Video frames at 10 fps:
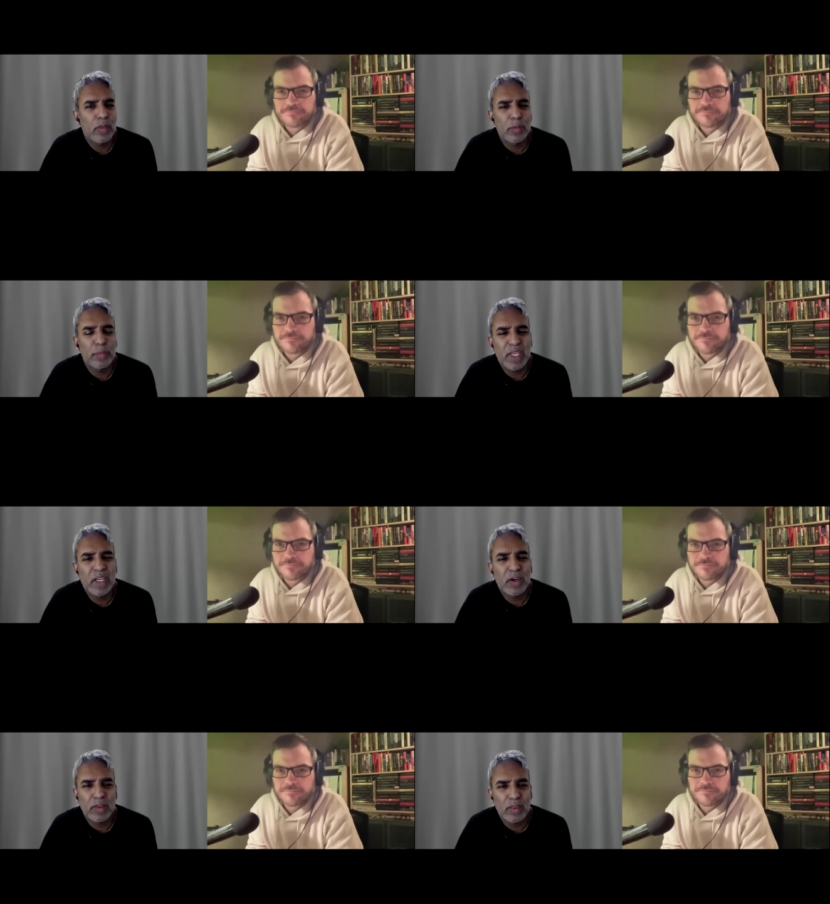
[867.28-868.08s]
Speaker 1: the
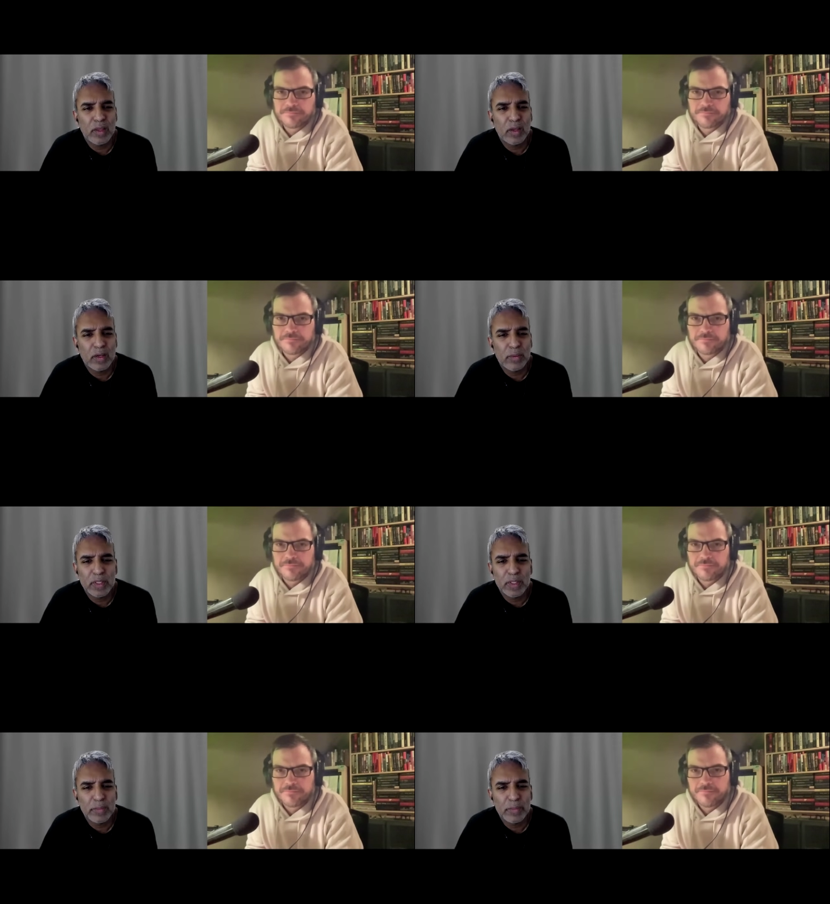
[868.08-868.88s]
pier thing.
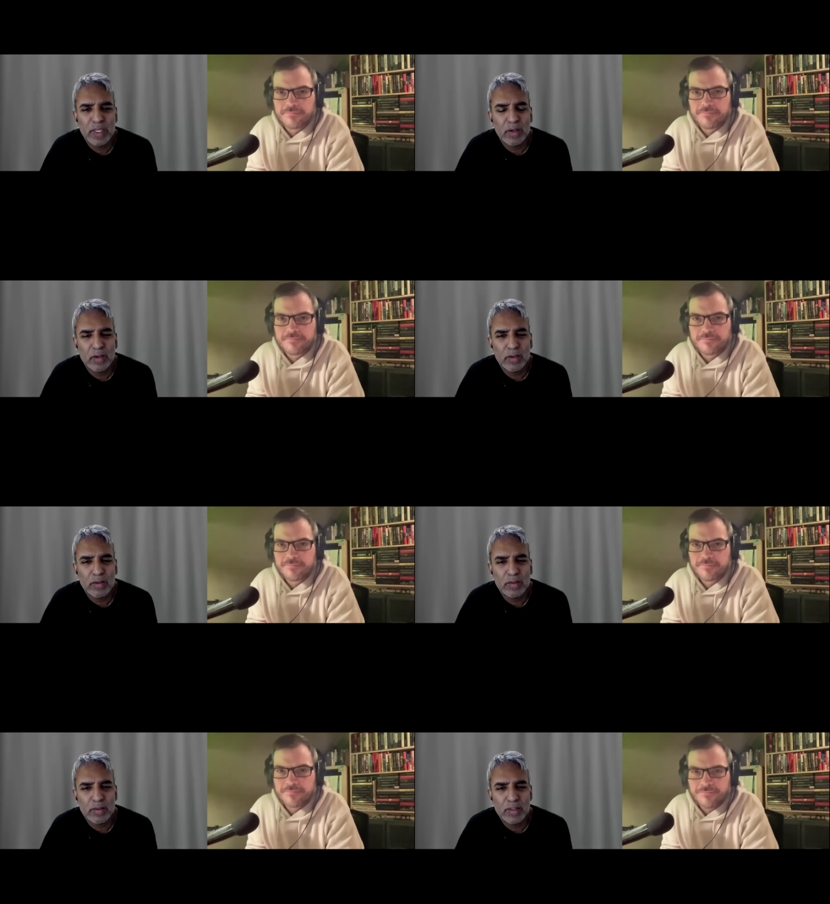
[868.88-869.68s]
I mean the
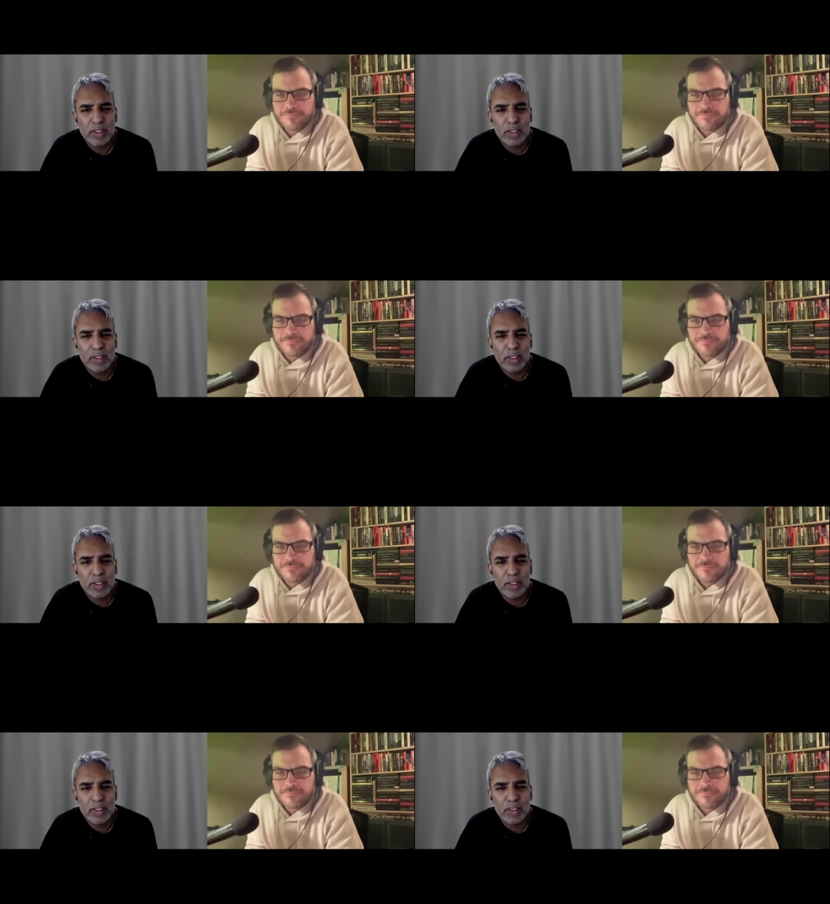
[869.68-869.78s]
pier the